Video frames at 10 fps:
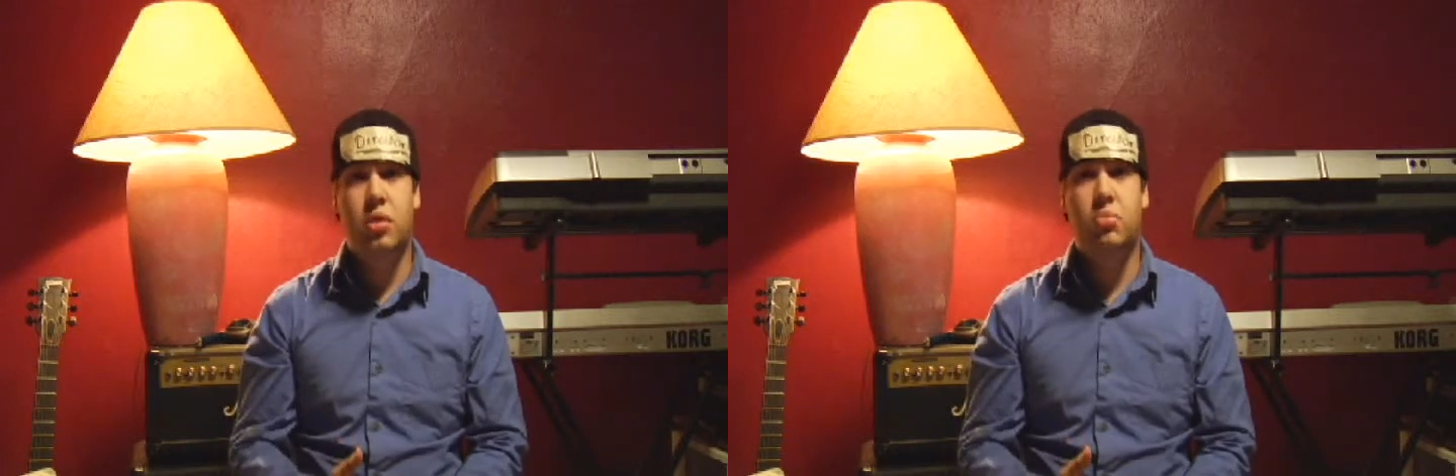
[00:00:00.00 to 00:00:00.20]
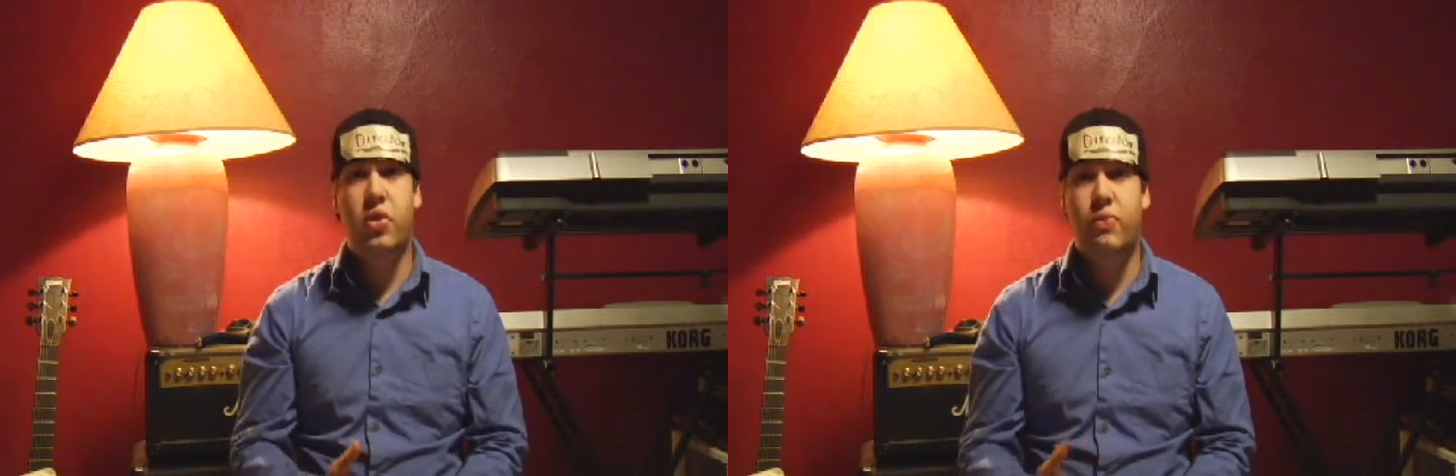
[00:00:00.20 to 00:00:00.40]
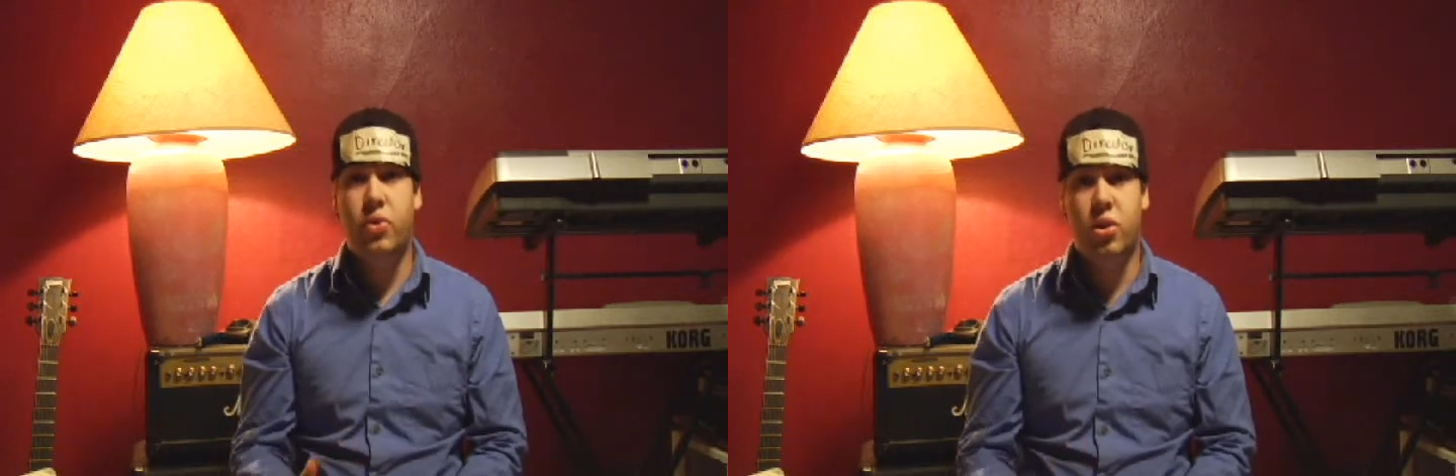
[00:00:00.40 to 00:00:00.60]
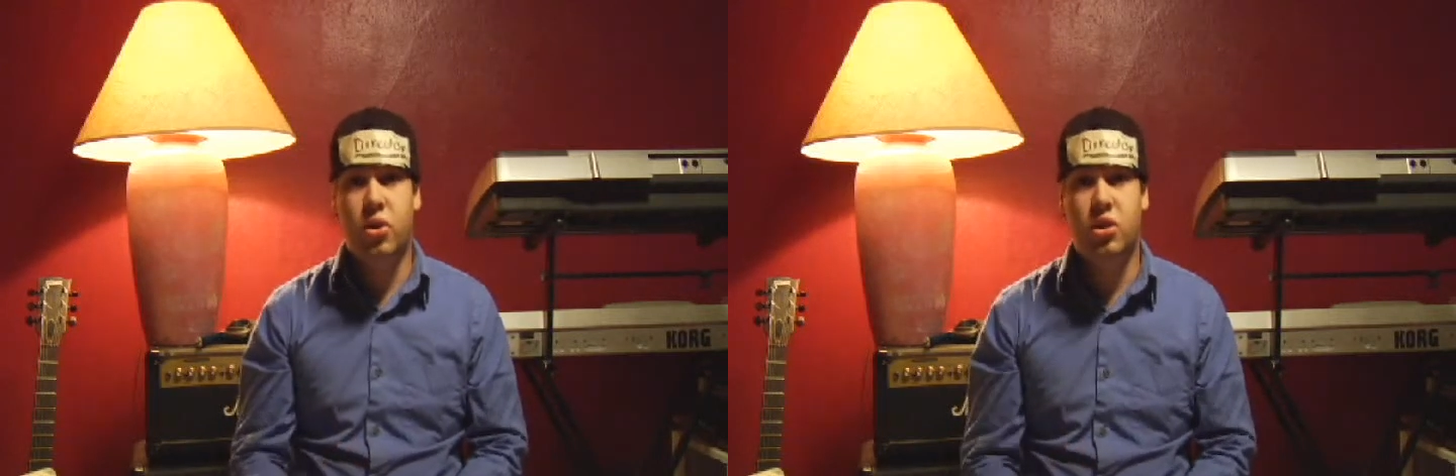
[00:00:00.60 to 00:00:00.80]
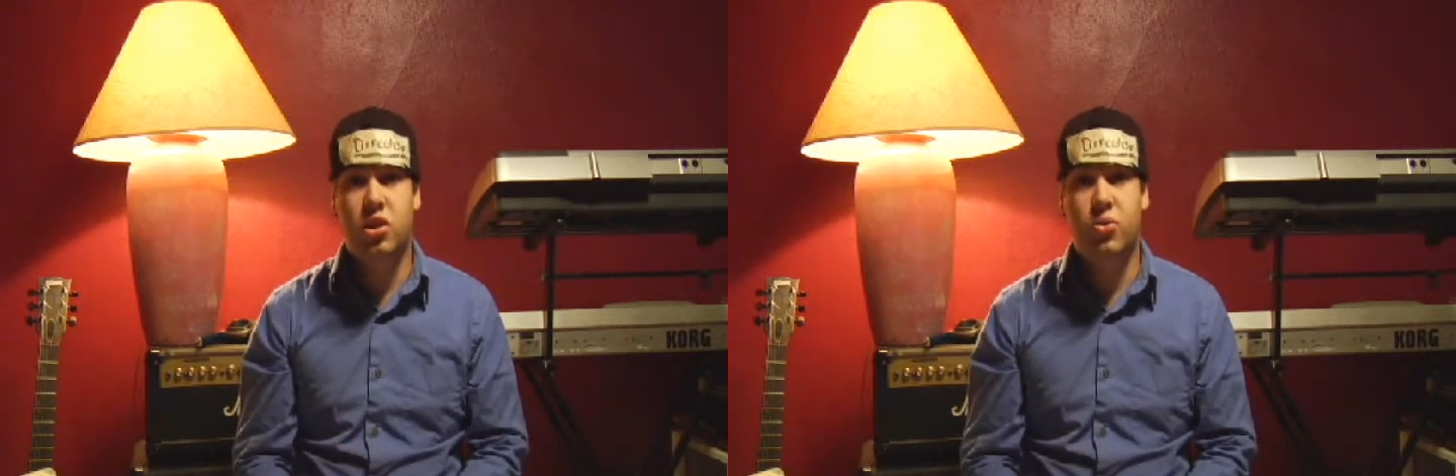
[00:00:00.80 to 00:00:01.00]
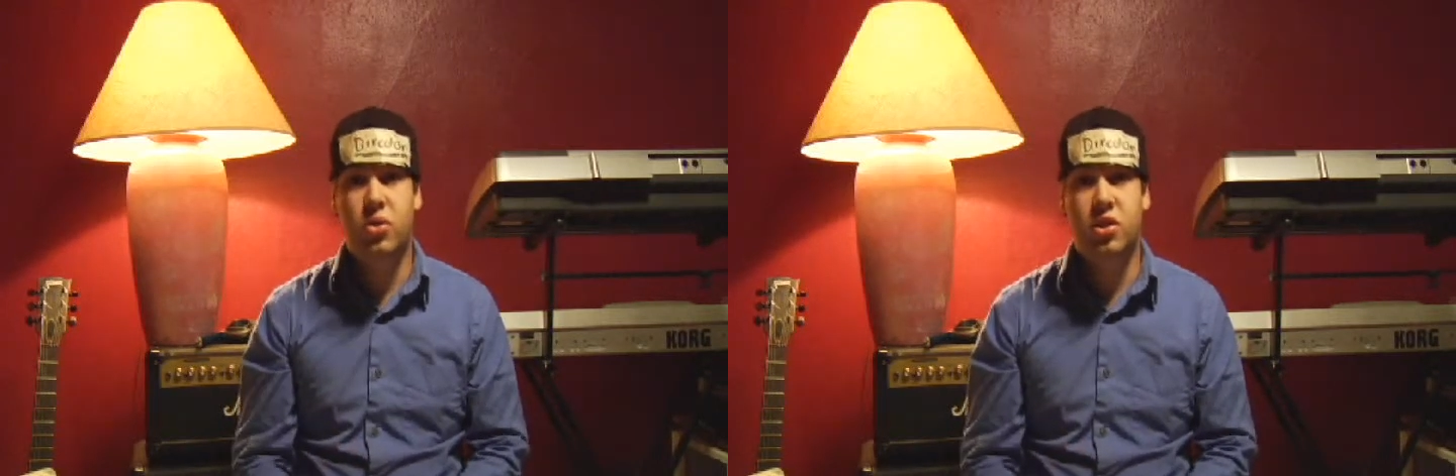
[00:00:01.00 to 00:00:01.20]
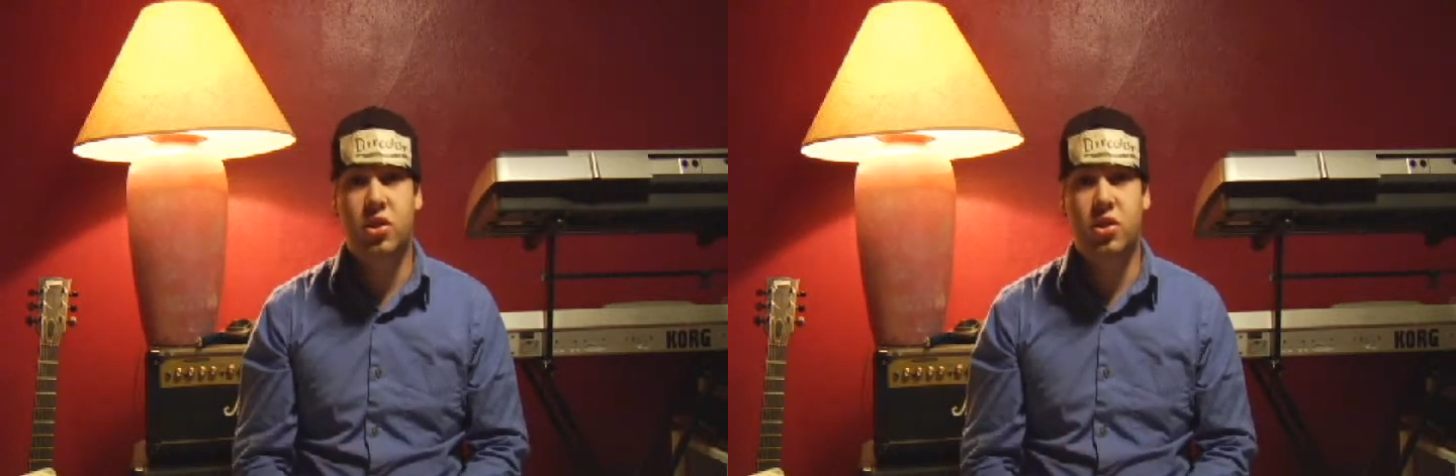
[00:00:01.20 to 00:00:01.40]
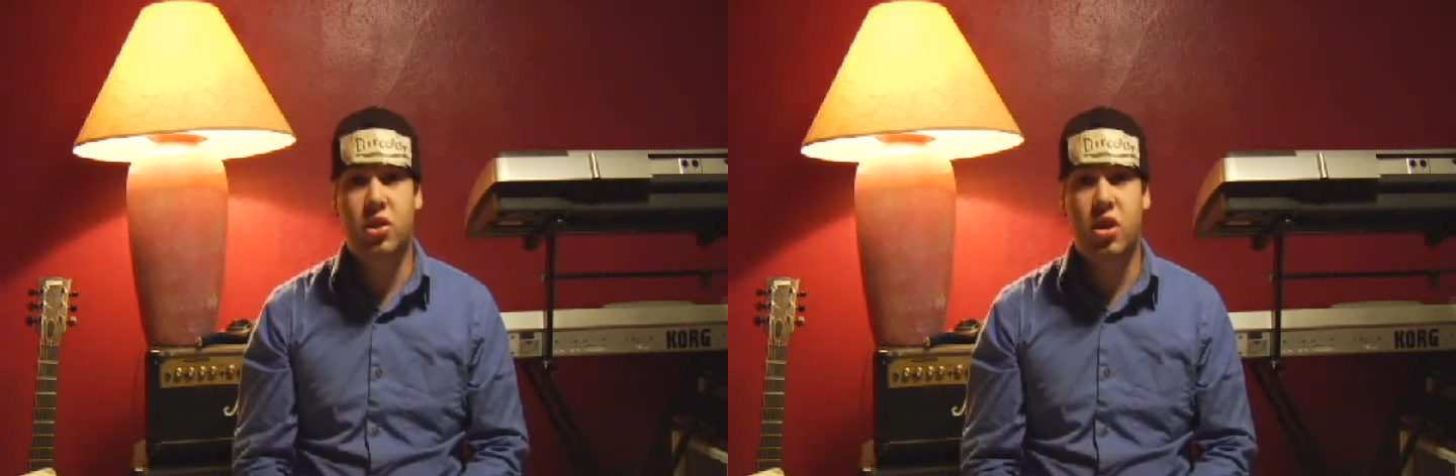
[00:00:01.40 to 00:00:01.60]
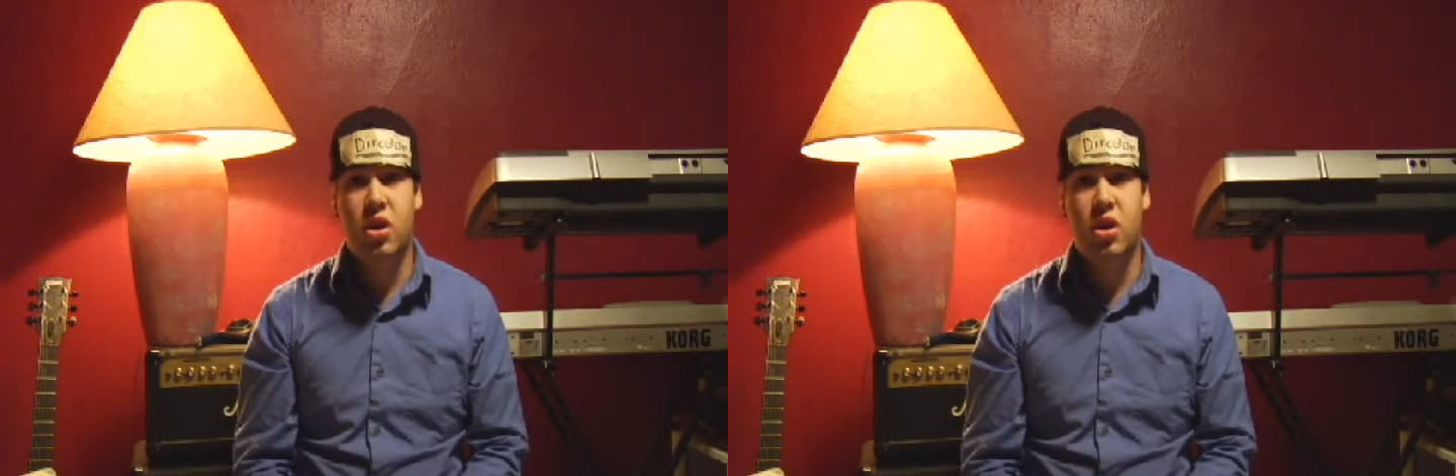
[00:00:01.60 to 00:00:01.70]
them live with the consequences.